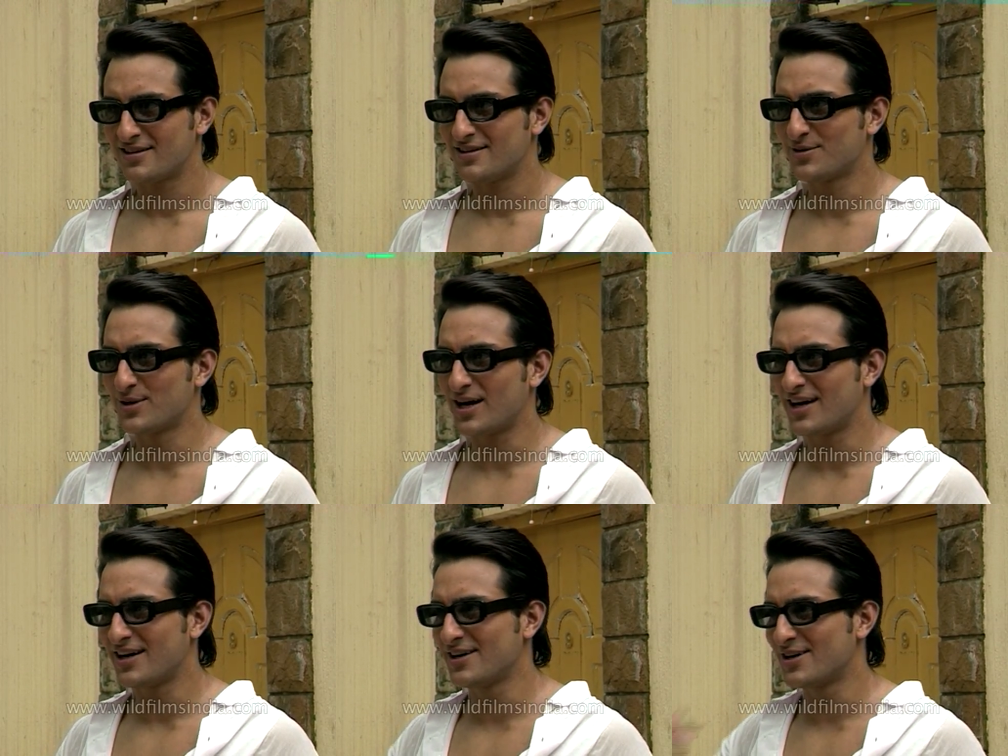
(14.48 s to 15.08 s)
Oh,
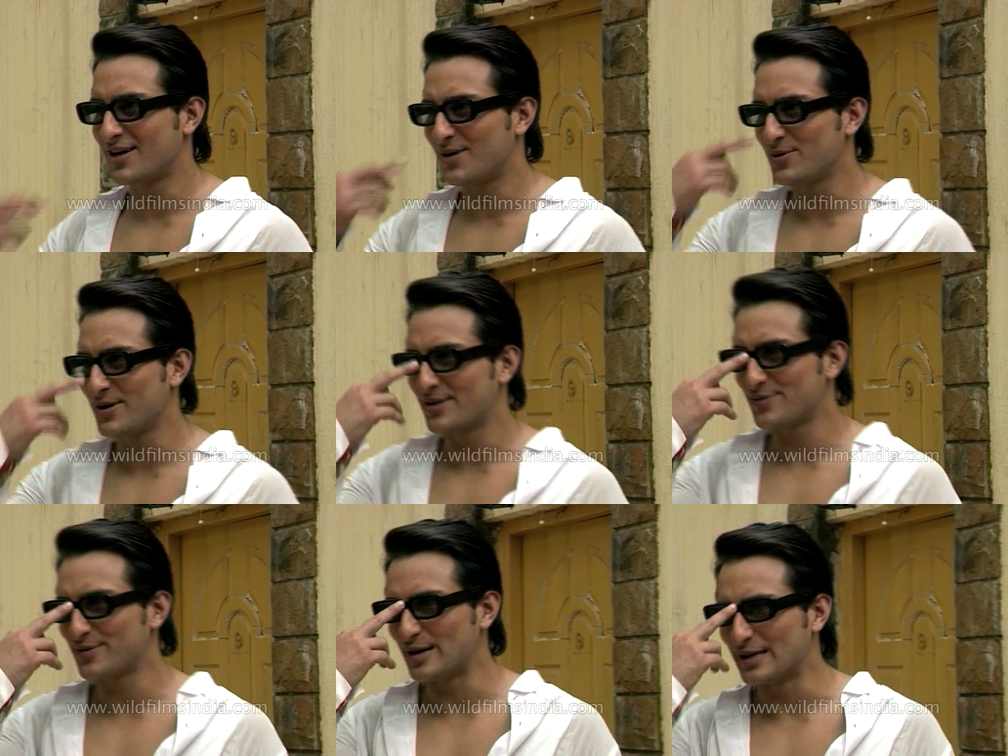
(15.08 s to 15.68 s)
I don't know. I mean,
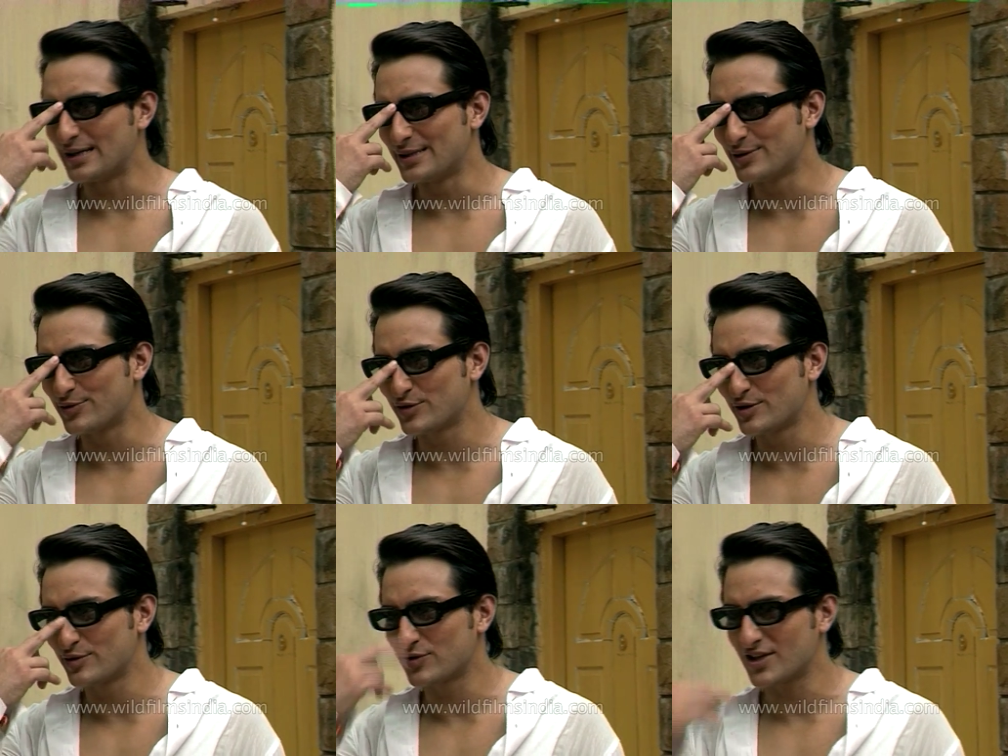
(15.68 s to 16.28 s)
the
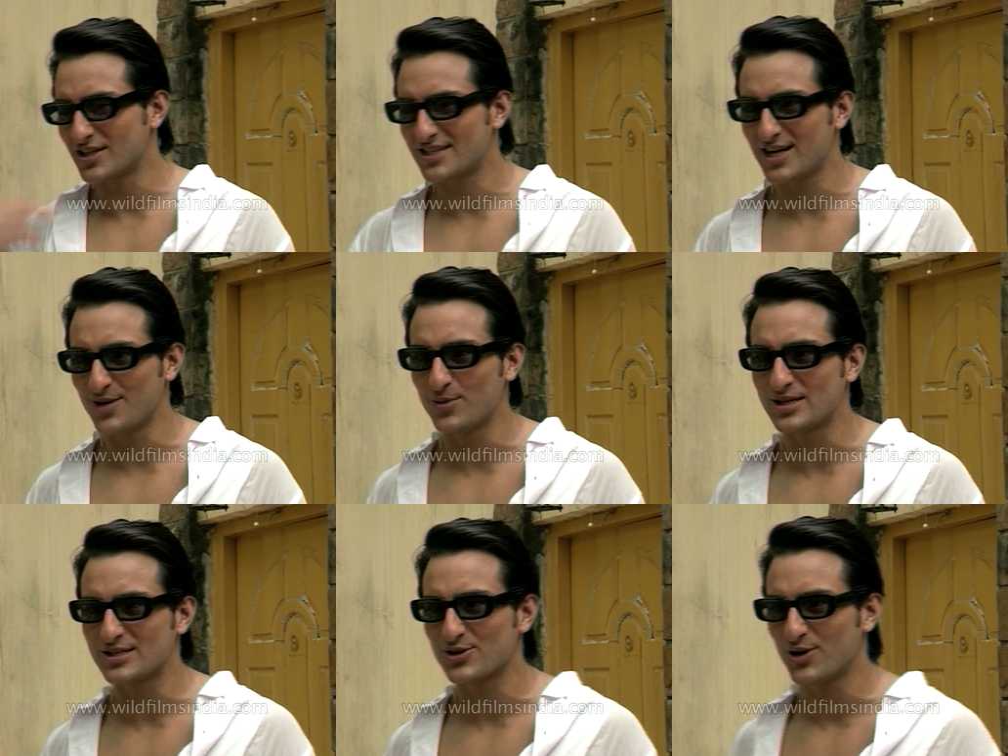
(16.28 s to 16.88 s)
first time
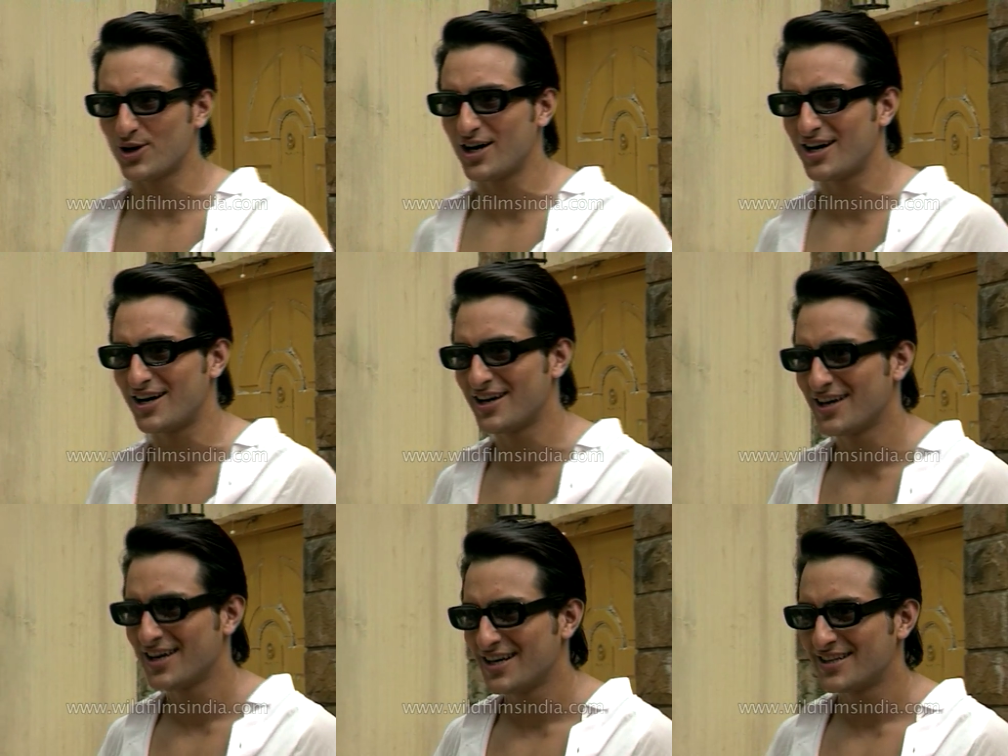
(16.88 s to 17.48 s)
I saw her,
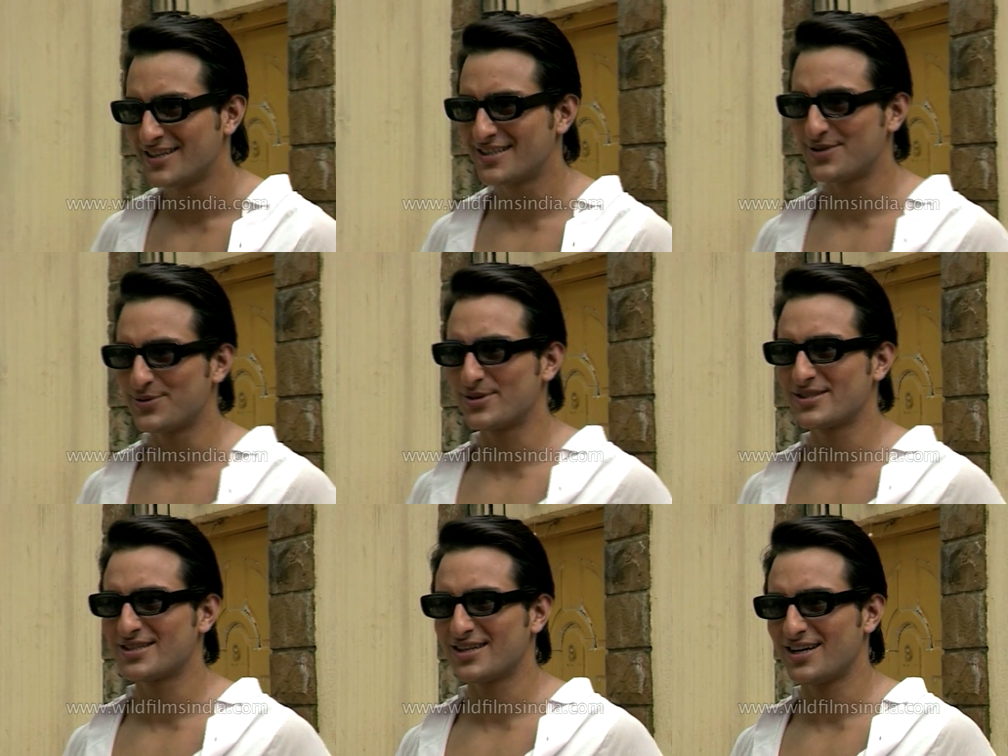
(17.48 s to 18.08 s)
she
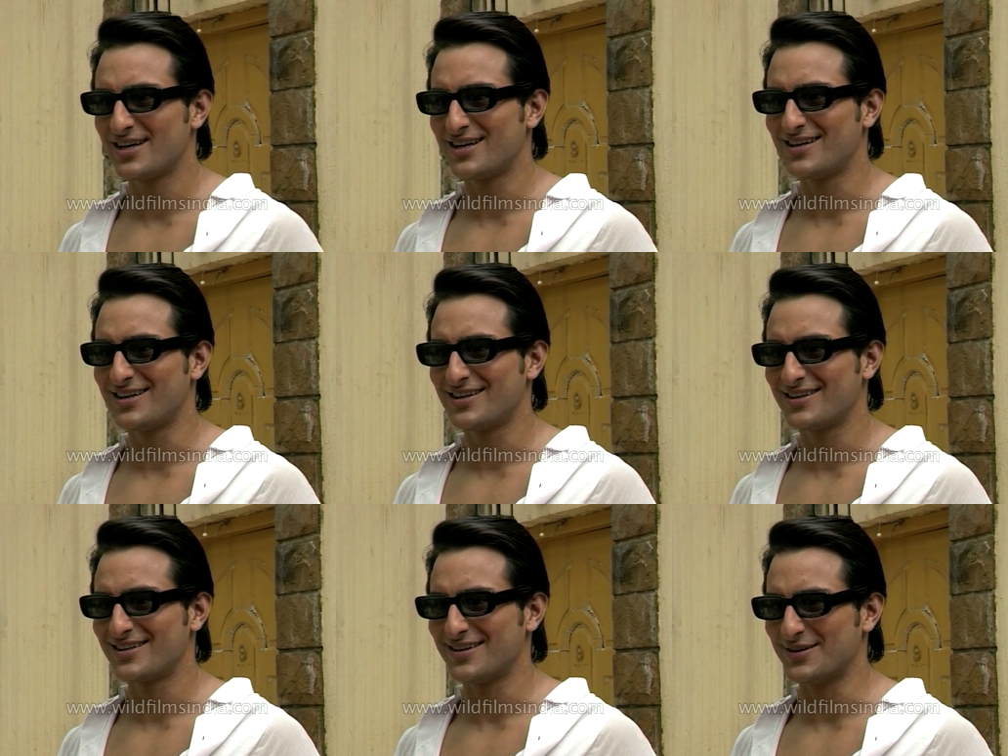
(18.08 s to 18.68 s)
was,
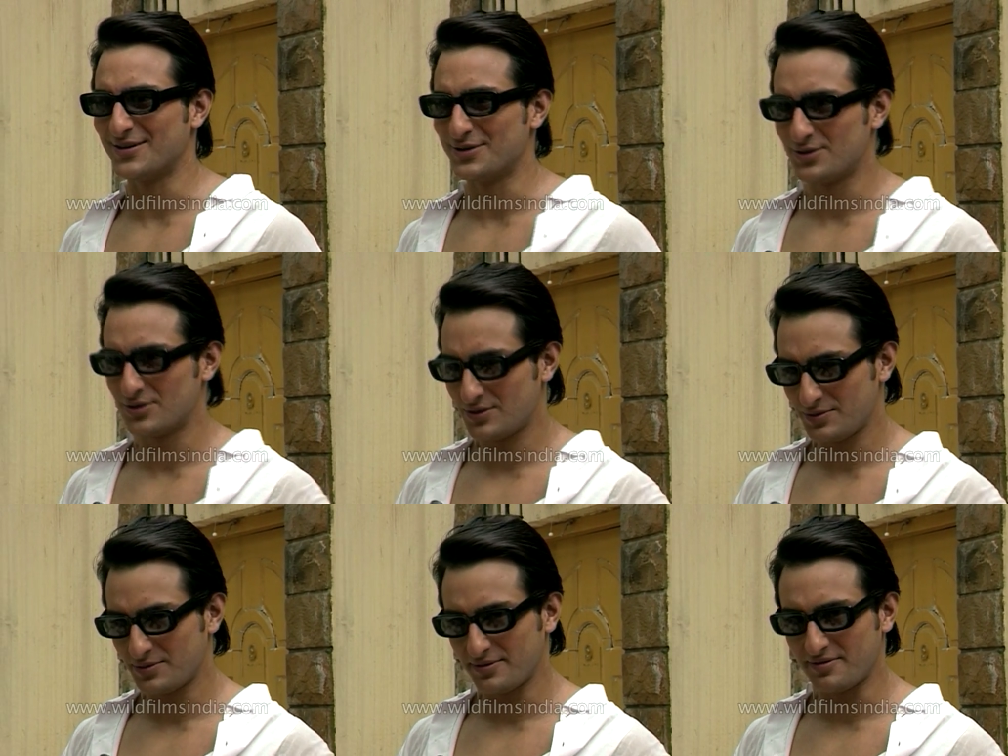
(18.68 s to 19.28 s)
you know,
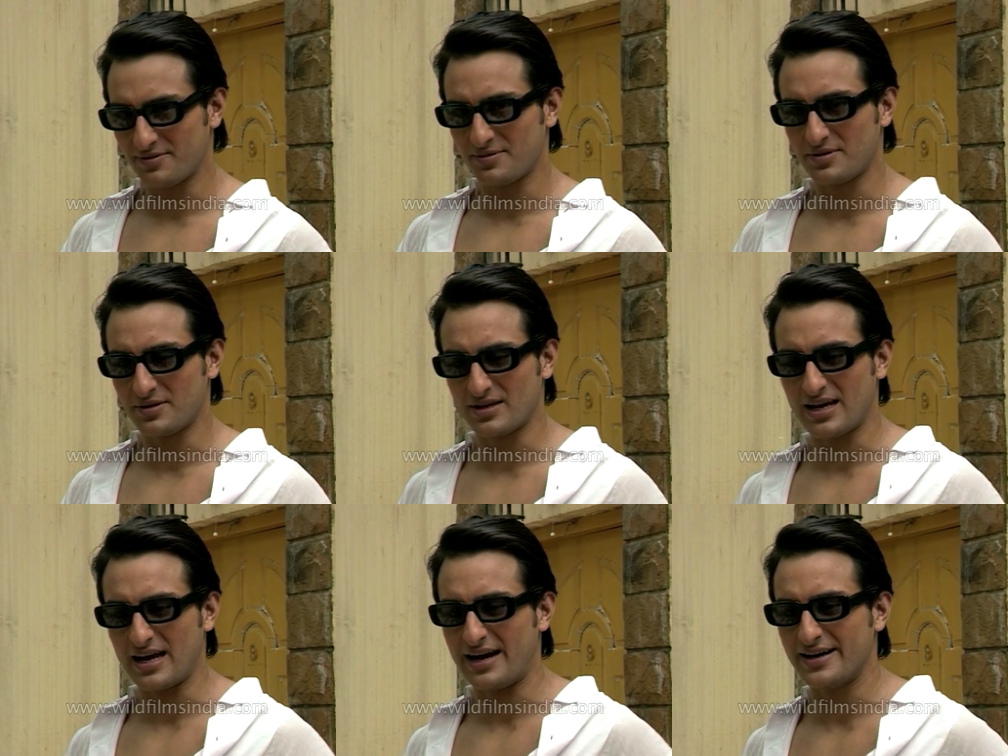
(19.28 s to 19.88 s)

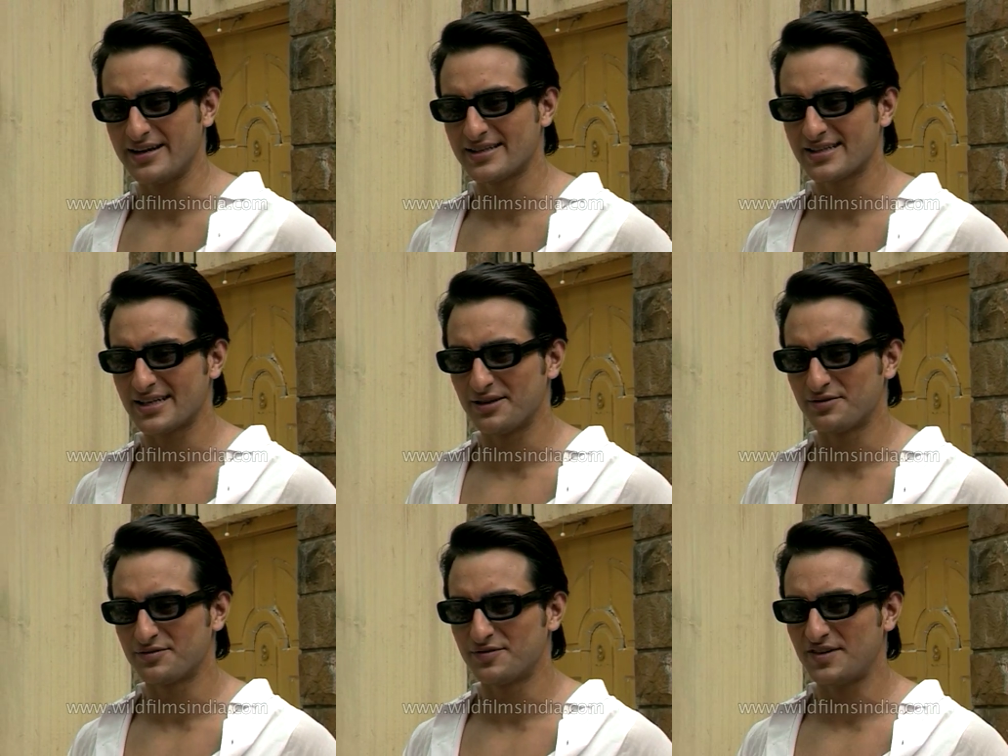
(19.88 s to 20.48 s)
carried
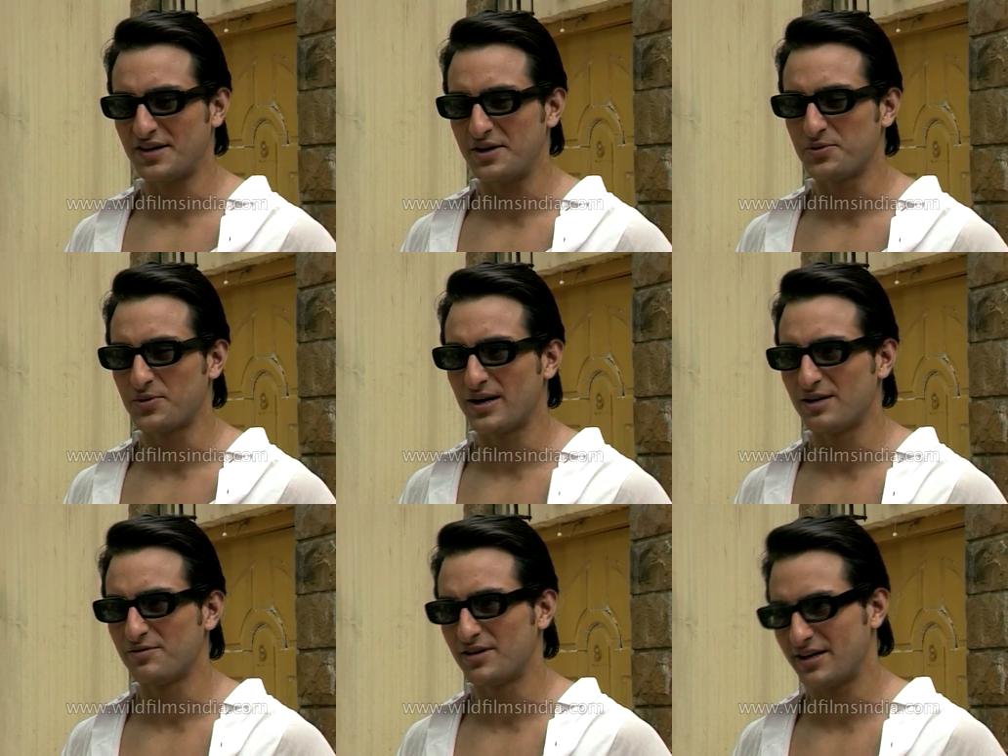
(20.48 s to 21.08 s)
herself very
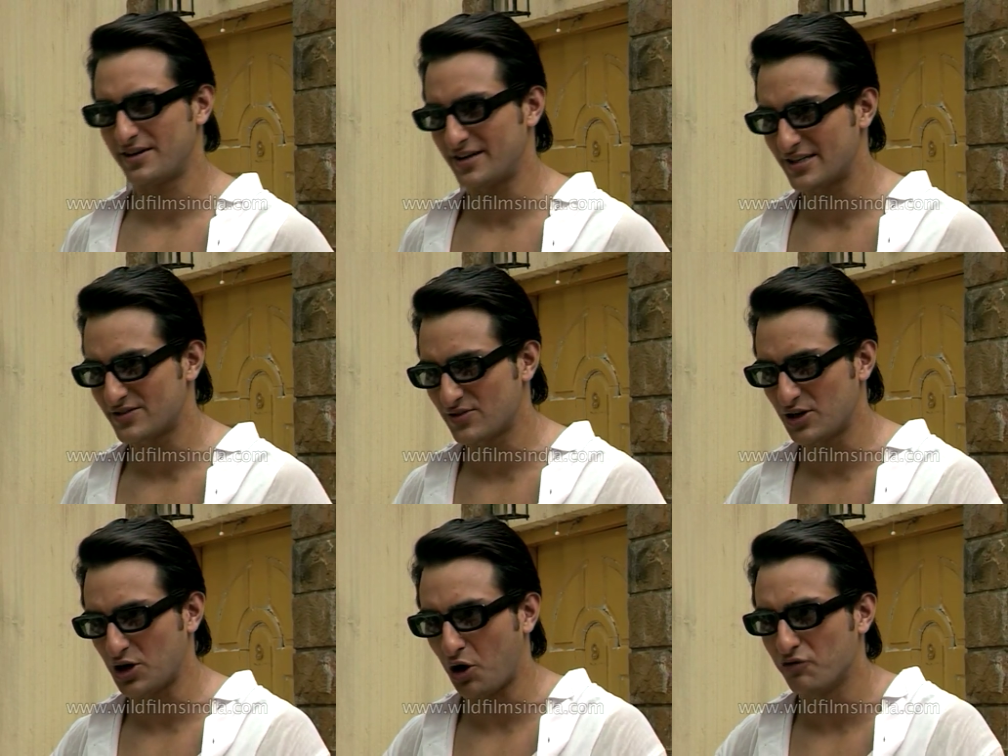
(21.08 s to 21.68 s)
well, very
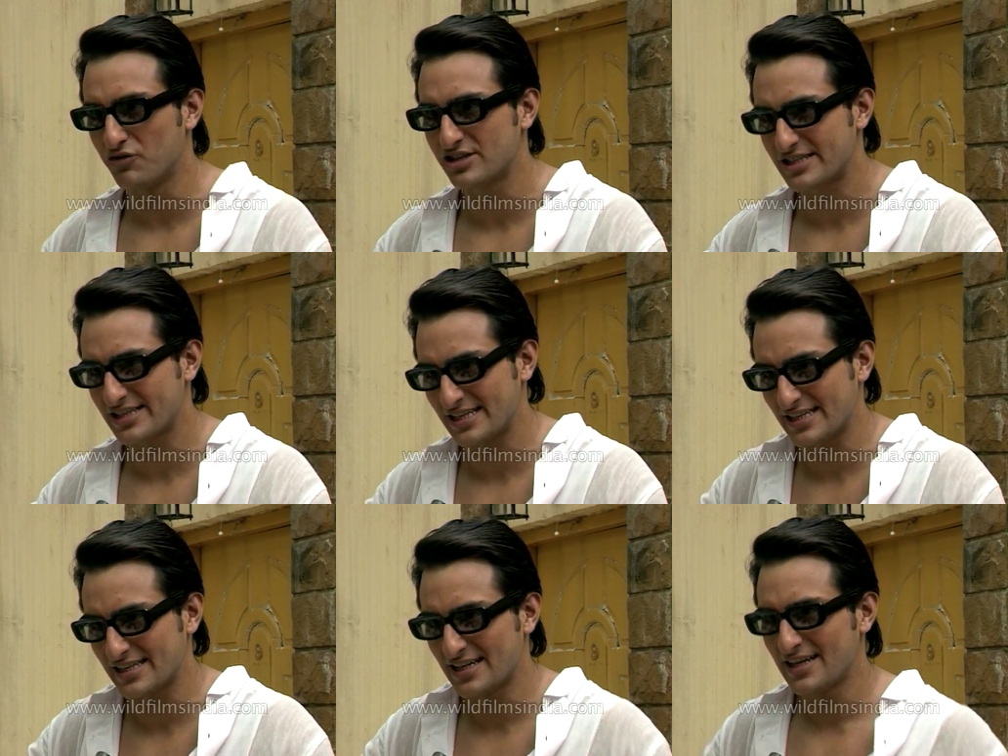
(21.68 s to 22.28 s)
gracefully, obviously.